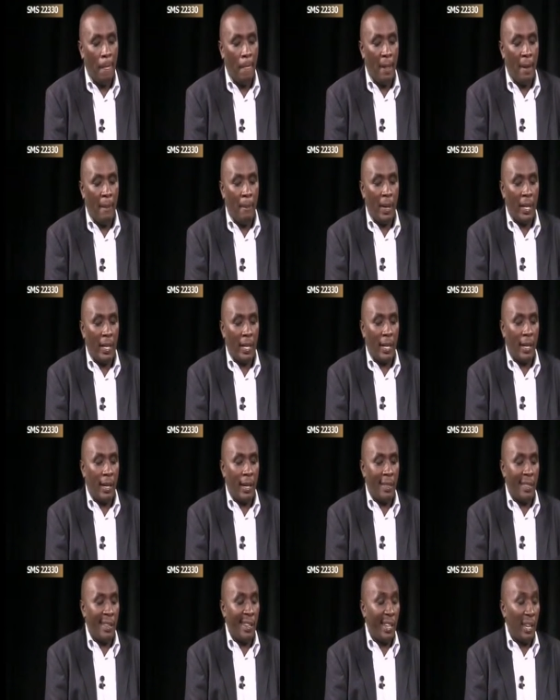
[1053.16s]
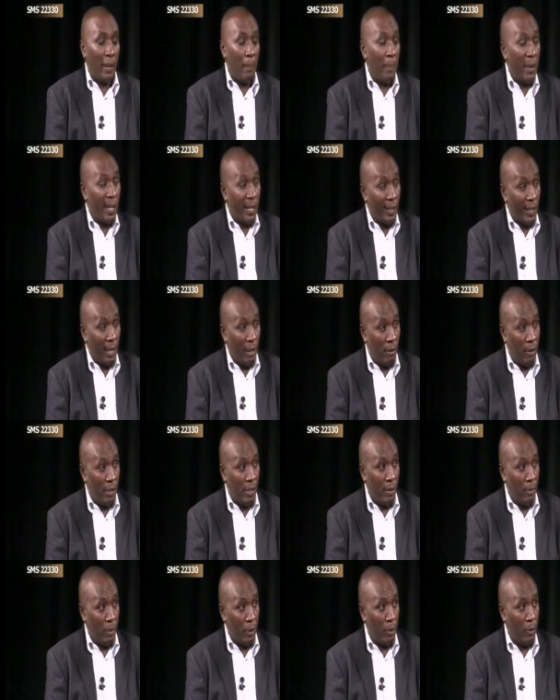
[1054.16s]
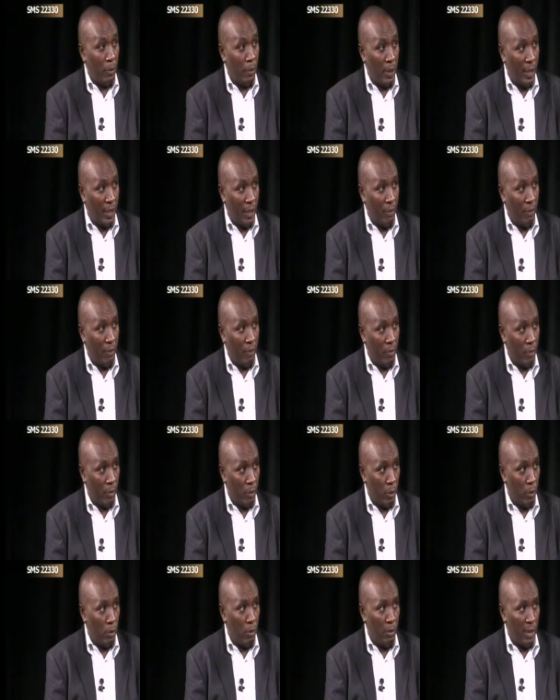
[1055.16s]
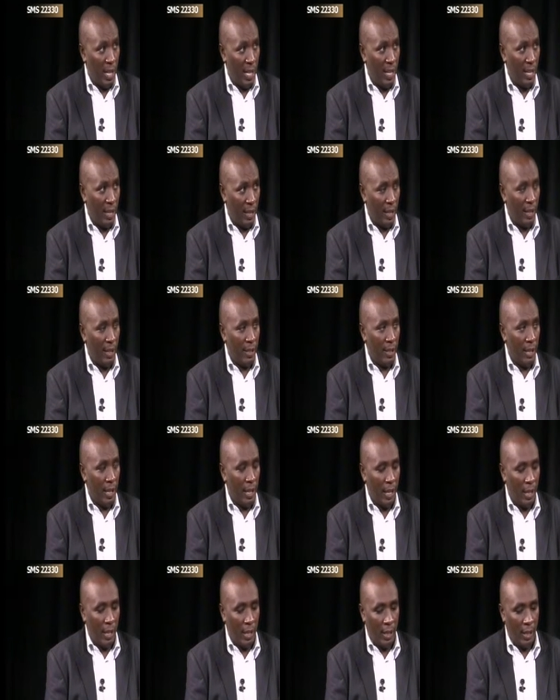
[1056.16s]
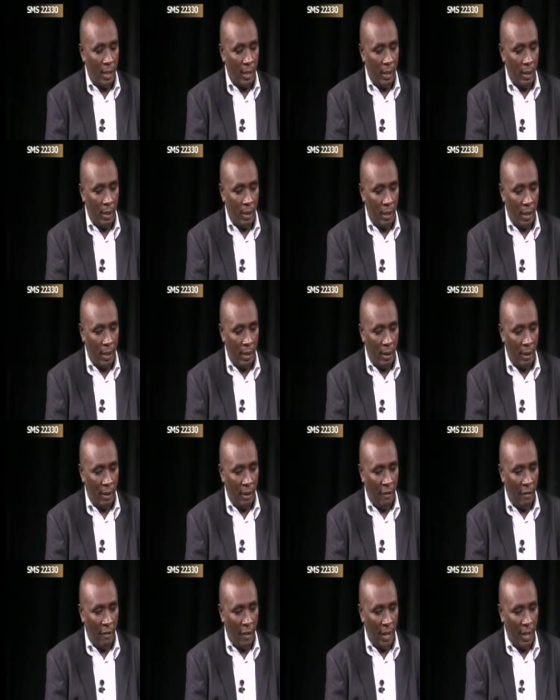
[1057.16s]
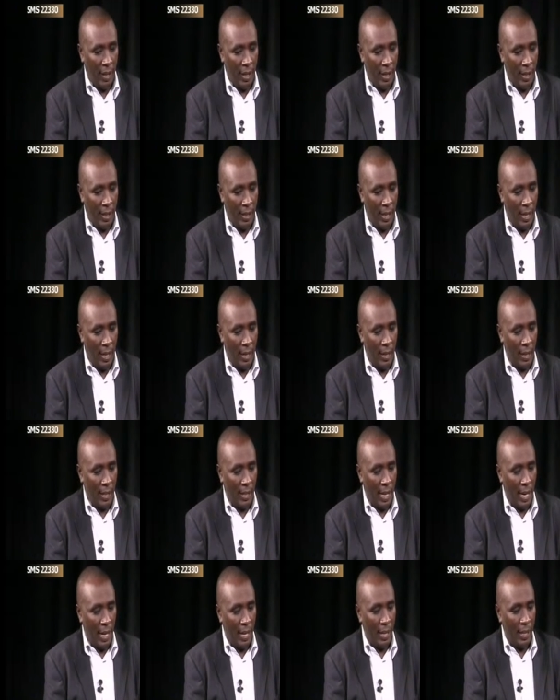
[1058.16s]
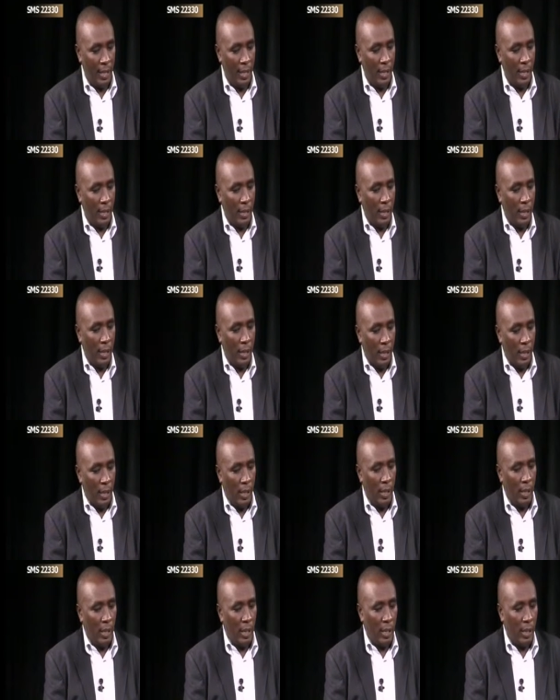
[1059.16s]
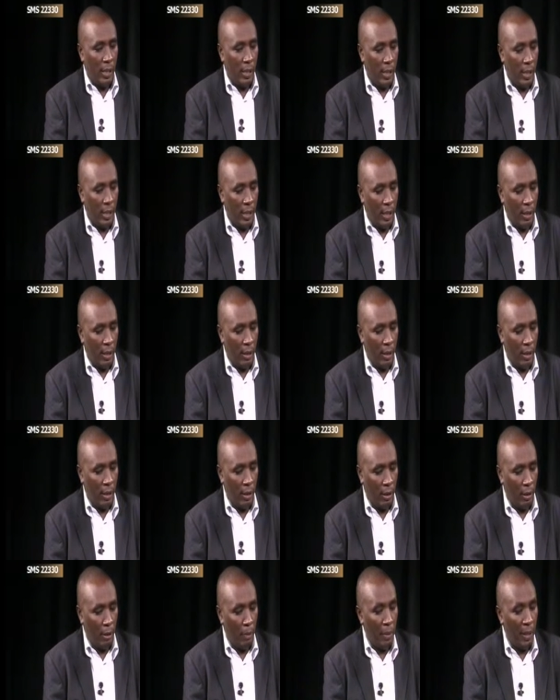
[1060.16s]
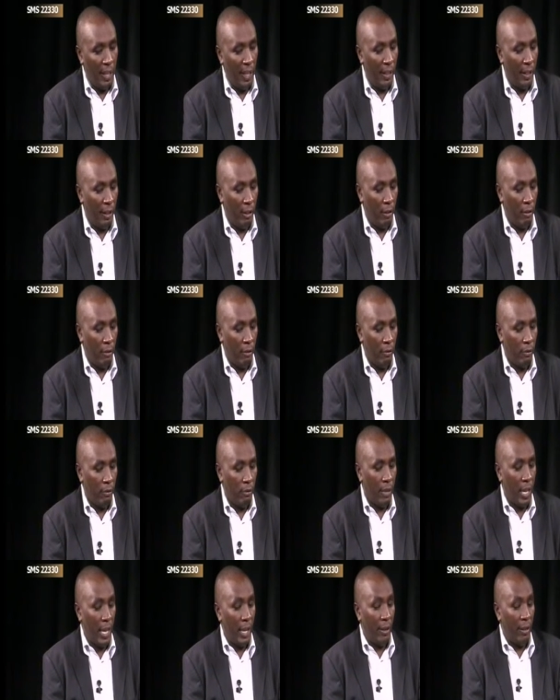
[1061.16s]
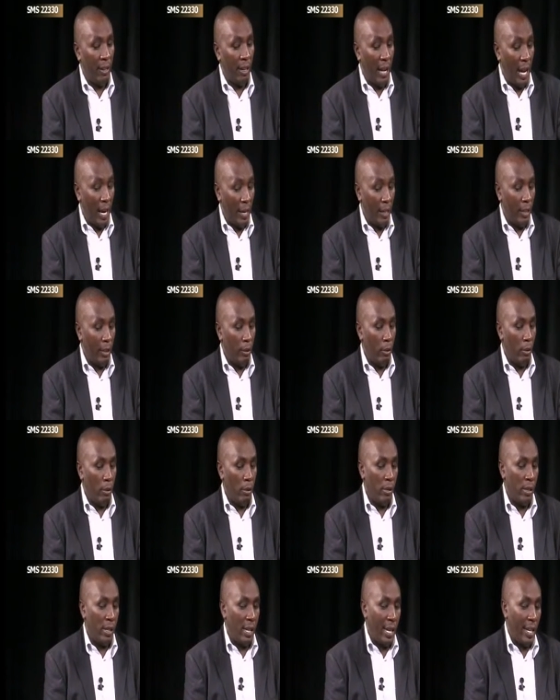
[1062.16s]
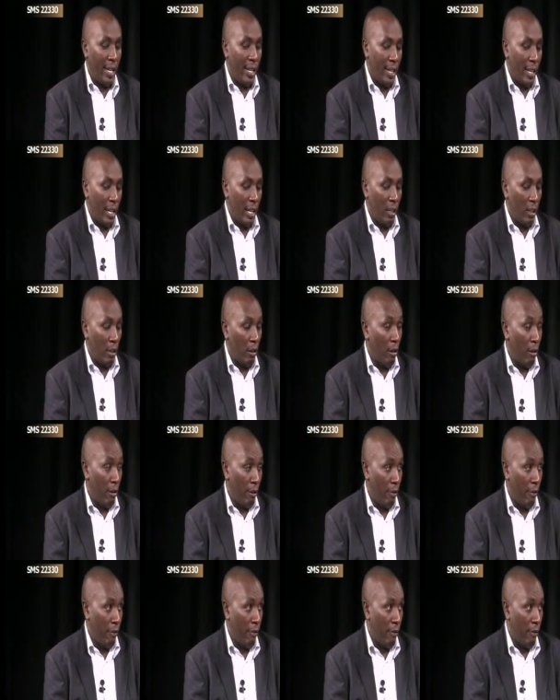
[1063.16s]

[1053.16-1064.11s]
But I think I was able to pick up two main things that the father is saying the son is complaining of, the running nose and cough.